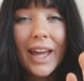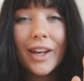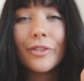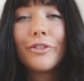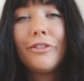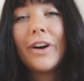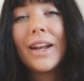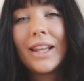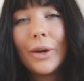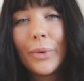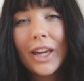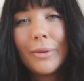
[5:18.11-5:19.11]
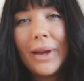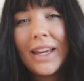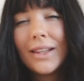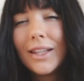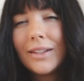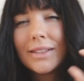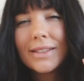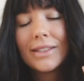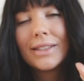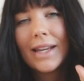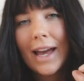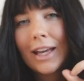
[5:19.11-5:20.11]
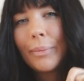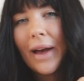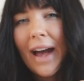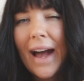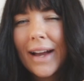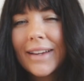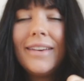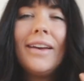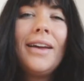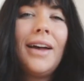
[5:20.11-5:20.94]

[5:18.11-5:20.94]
And finally, we're gonna make a little snack pack.